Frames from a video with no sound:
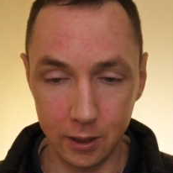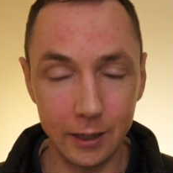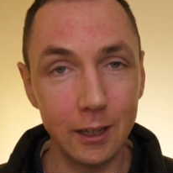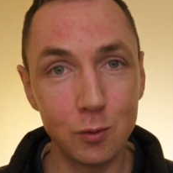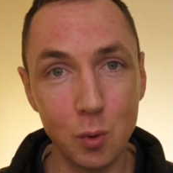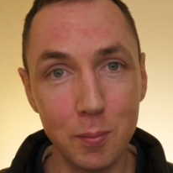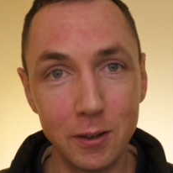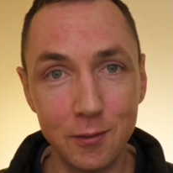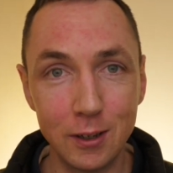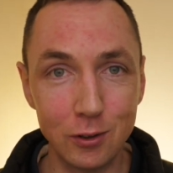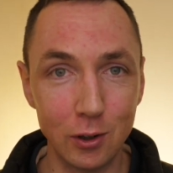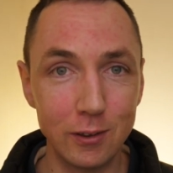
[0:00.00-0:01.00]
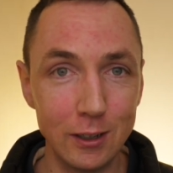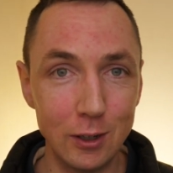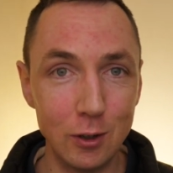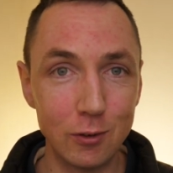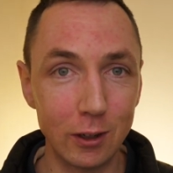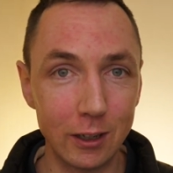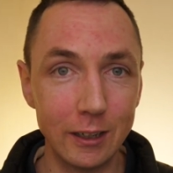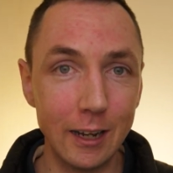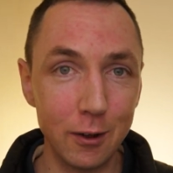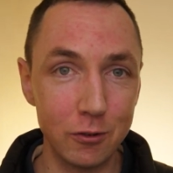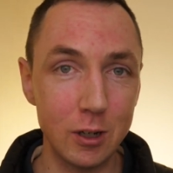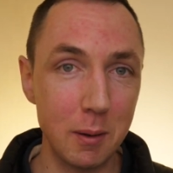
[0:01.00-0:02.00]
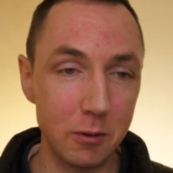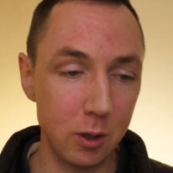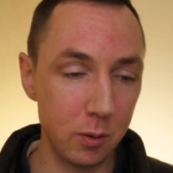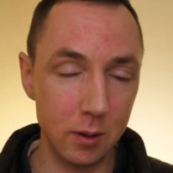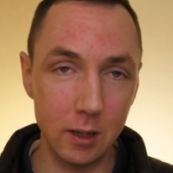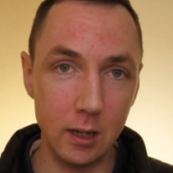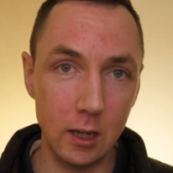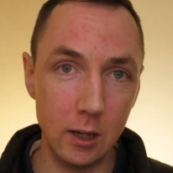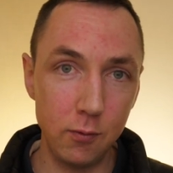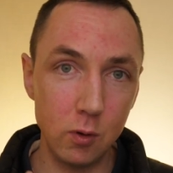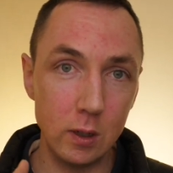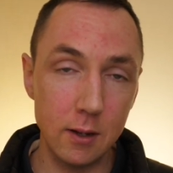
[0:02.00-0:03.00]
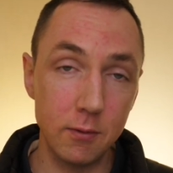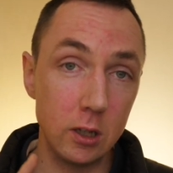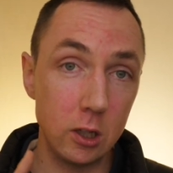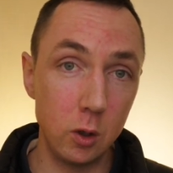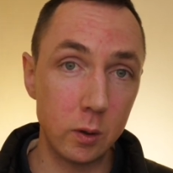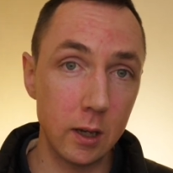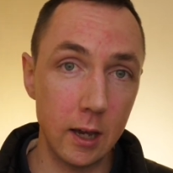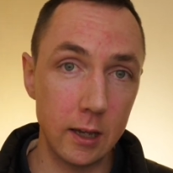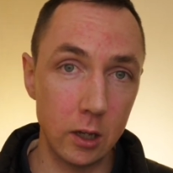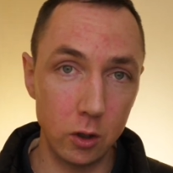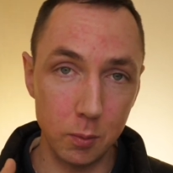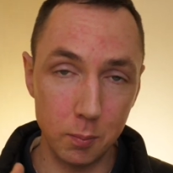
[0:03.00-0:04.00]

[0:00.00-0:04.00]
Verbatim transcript: I guess one bit of exciting news I can now share with you. If you live in the UK and